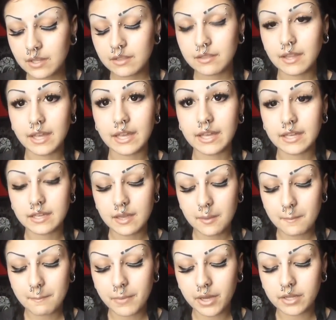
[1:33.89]
like
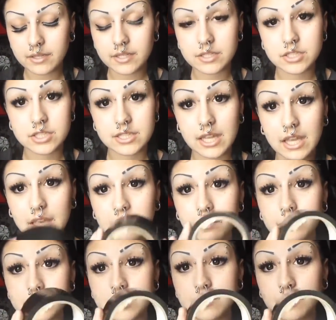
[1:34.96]
bondage tape,
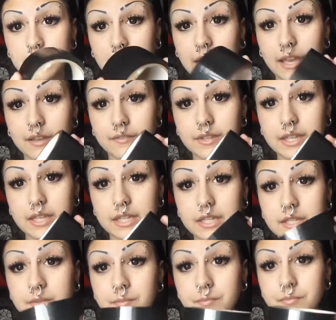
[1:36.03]
which is what I have
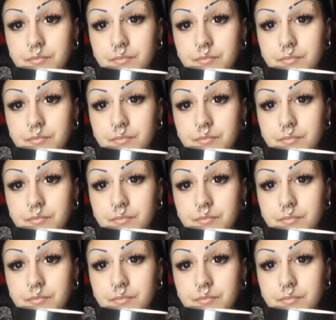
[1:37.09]
here.